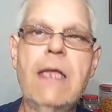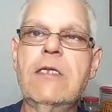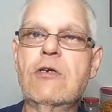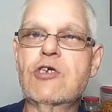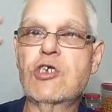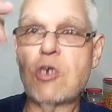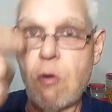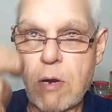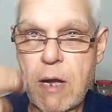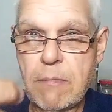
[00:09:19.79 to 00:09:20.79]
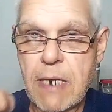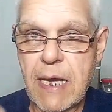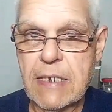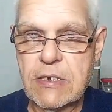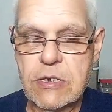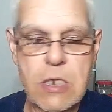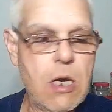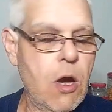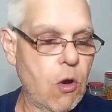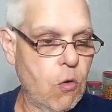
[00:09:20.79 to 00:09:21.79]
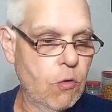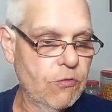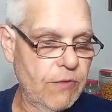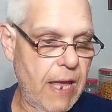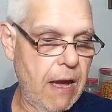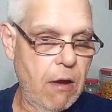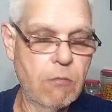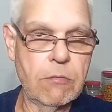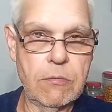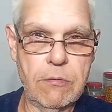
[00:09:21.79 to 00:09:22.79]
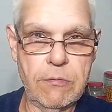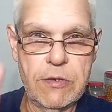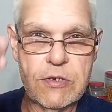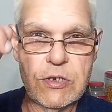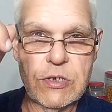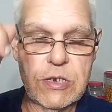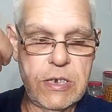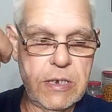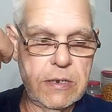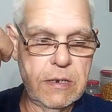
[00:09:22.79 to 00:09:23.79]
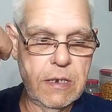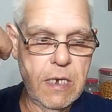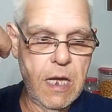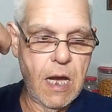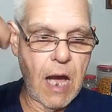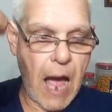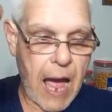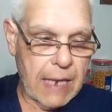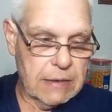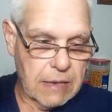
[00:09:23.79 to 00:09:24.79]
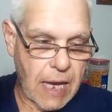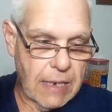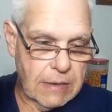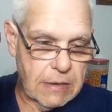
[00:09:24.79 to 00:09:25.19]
They're showing up nice. Of course, now this is in a highlight